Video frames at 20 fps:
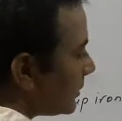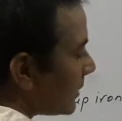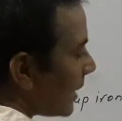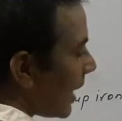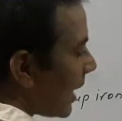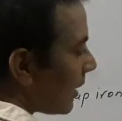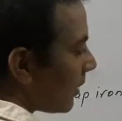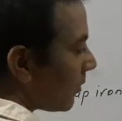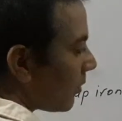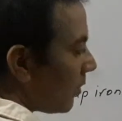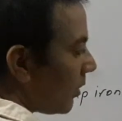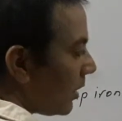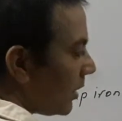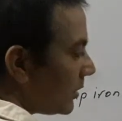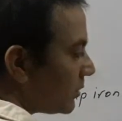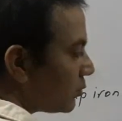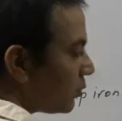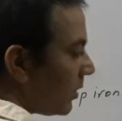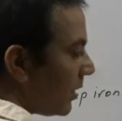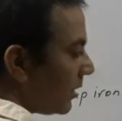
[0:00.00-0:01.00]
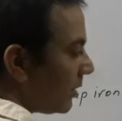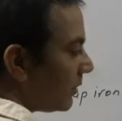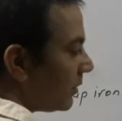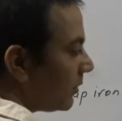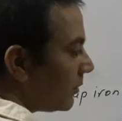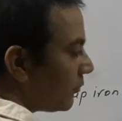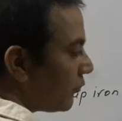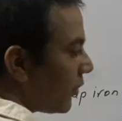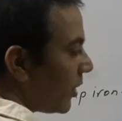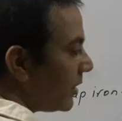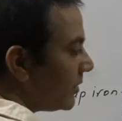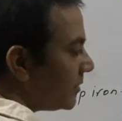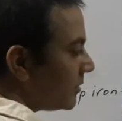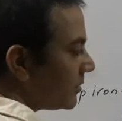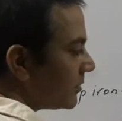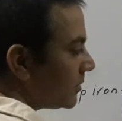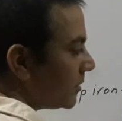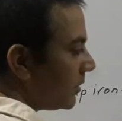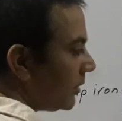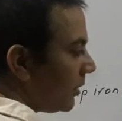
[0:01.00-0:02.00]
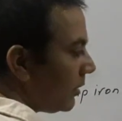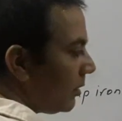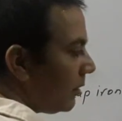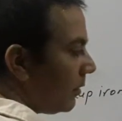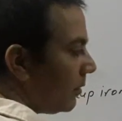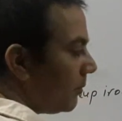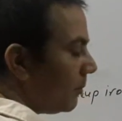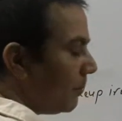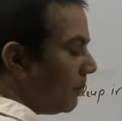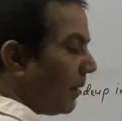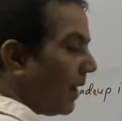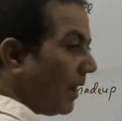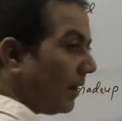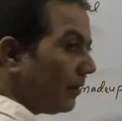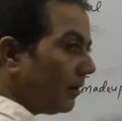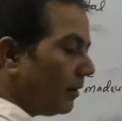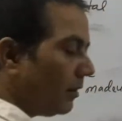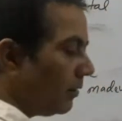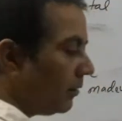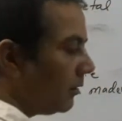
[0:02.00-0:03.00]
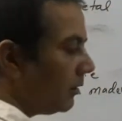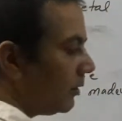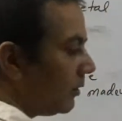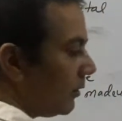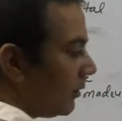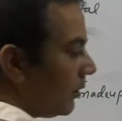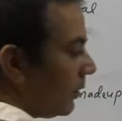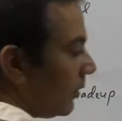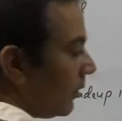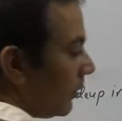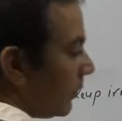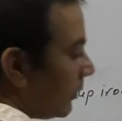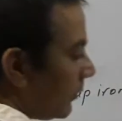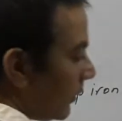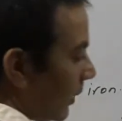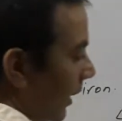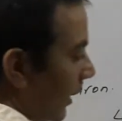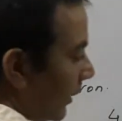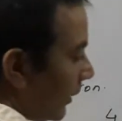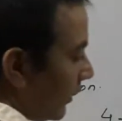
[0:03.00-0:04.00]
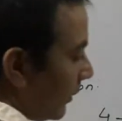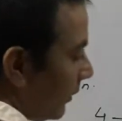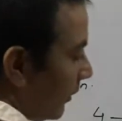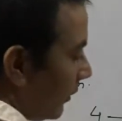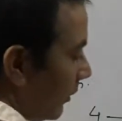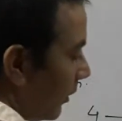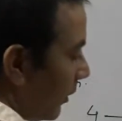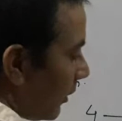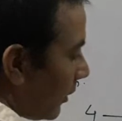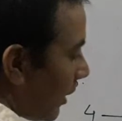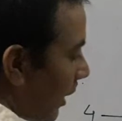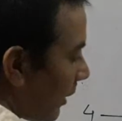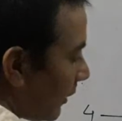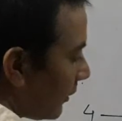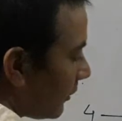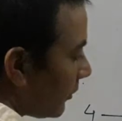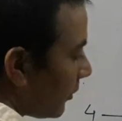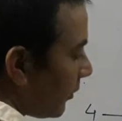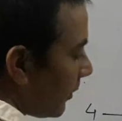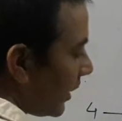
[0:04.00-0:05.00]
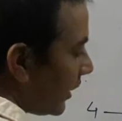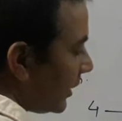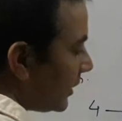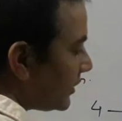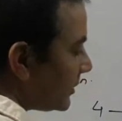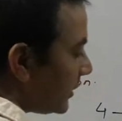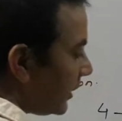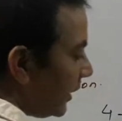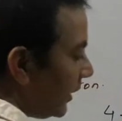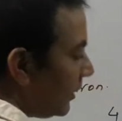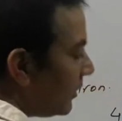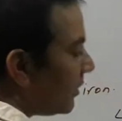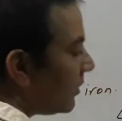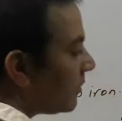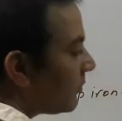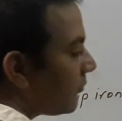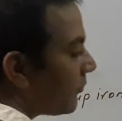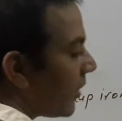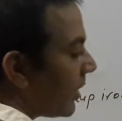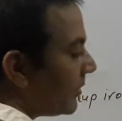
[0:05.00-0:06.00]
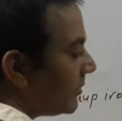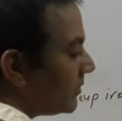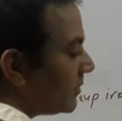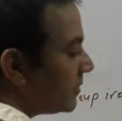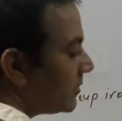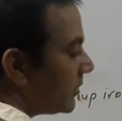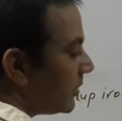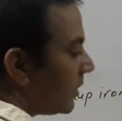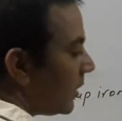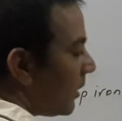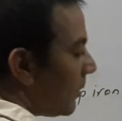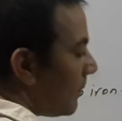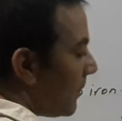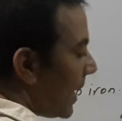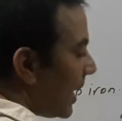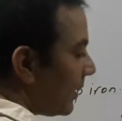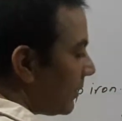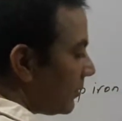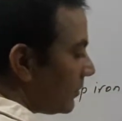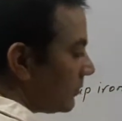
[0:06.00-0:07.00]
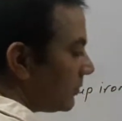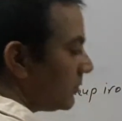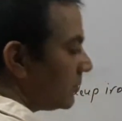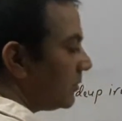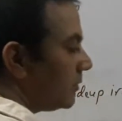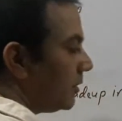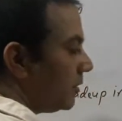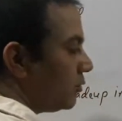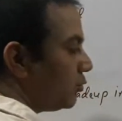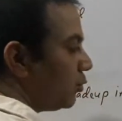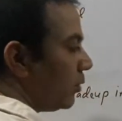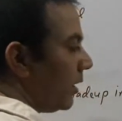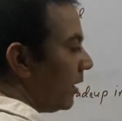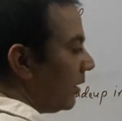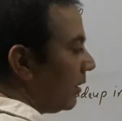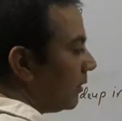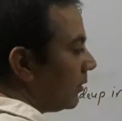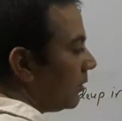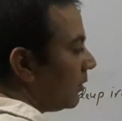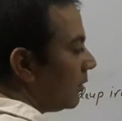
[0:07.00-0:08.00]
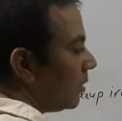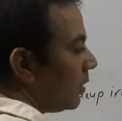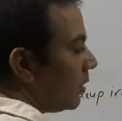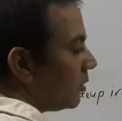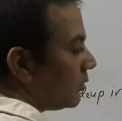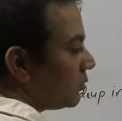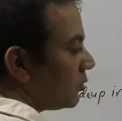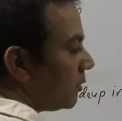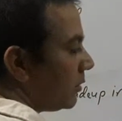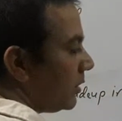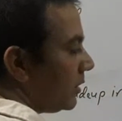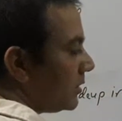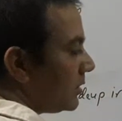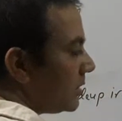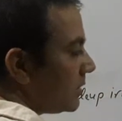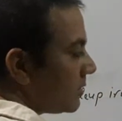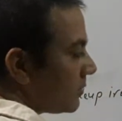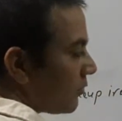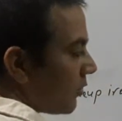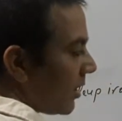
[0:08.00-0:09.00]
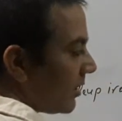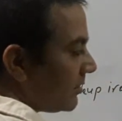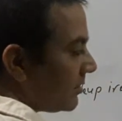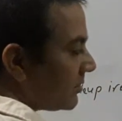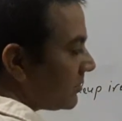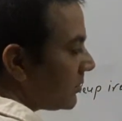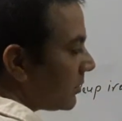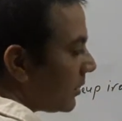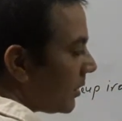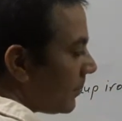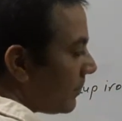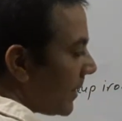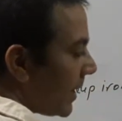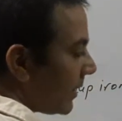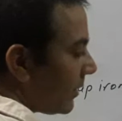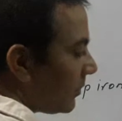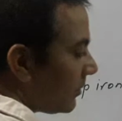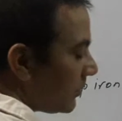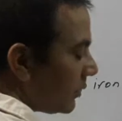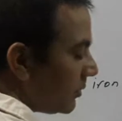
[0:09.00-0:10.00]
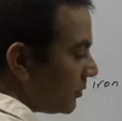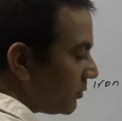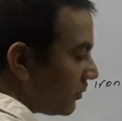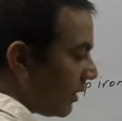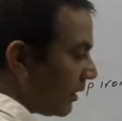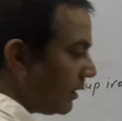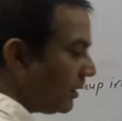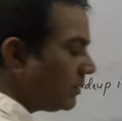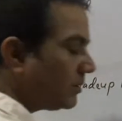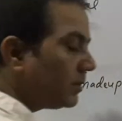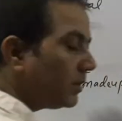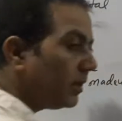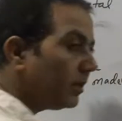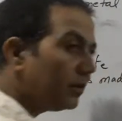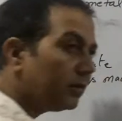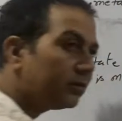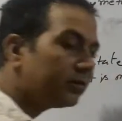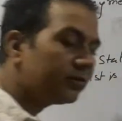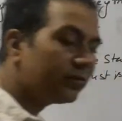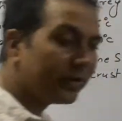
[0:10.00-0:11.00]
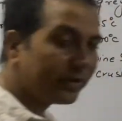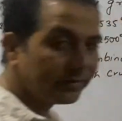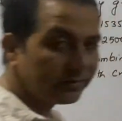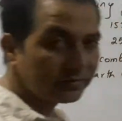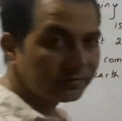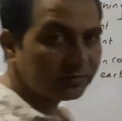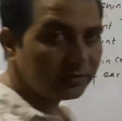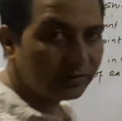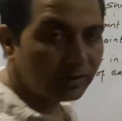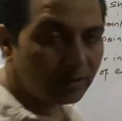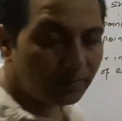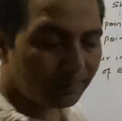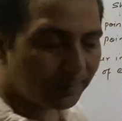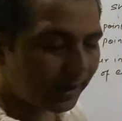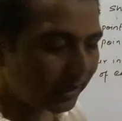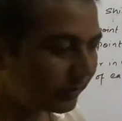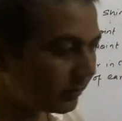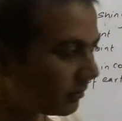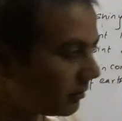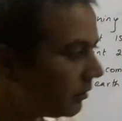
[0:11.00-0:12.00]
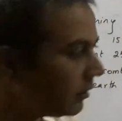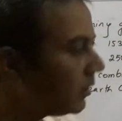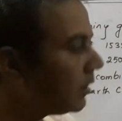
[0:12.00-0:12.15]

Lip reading: are called as what? Transitional metal. Then here another one is inner transitional metals. This one. So this is transitional metal. This one is inner transitional metal.